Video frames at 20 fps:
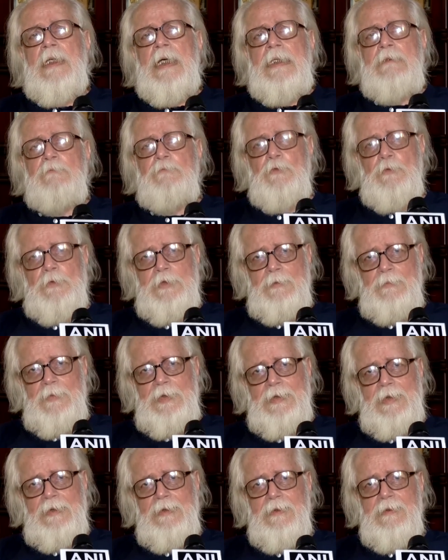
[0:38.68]
And future
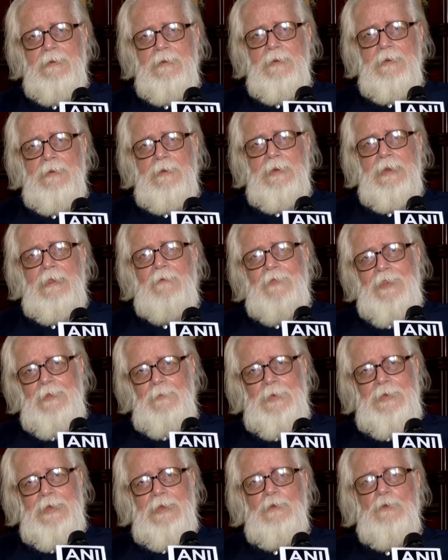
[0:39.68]
missions, in every
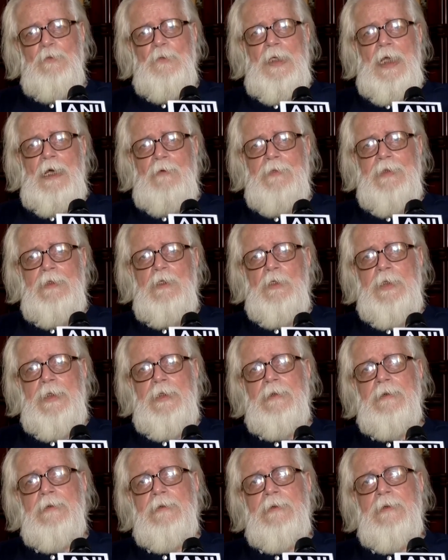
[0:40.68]
mission you will have a
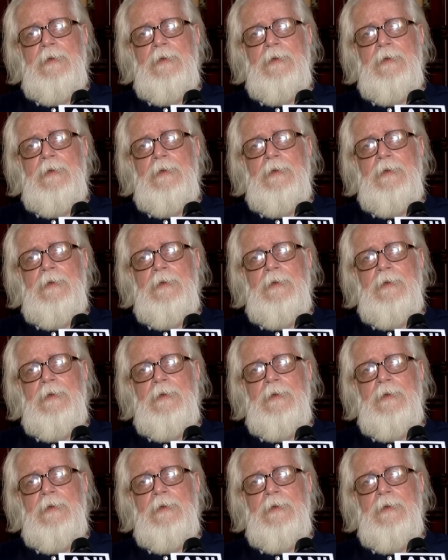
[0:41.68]
docking.